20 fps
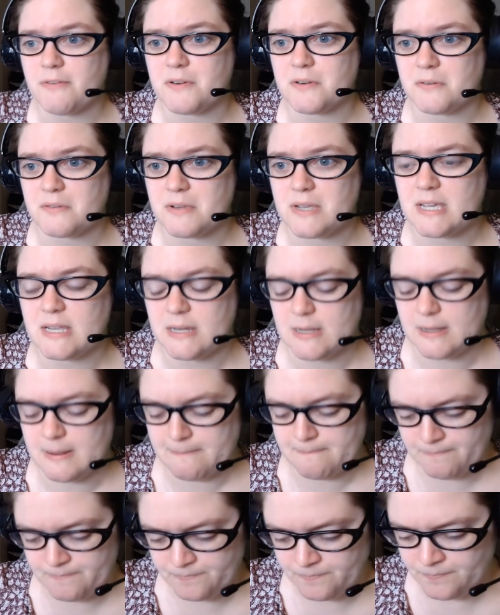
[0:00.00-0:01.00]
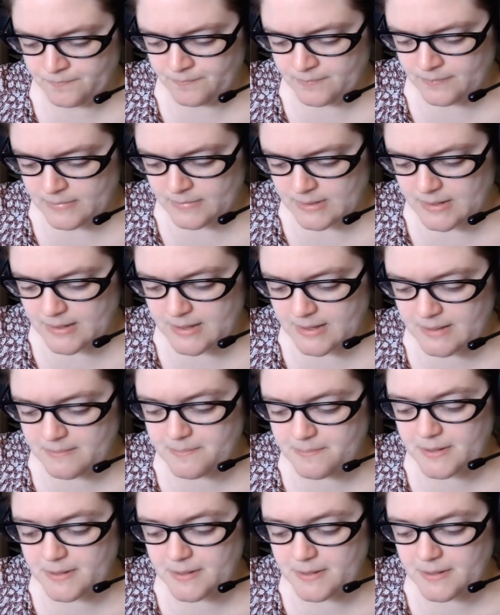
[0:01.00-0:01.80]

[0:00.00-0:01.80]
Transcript: to read.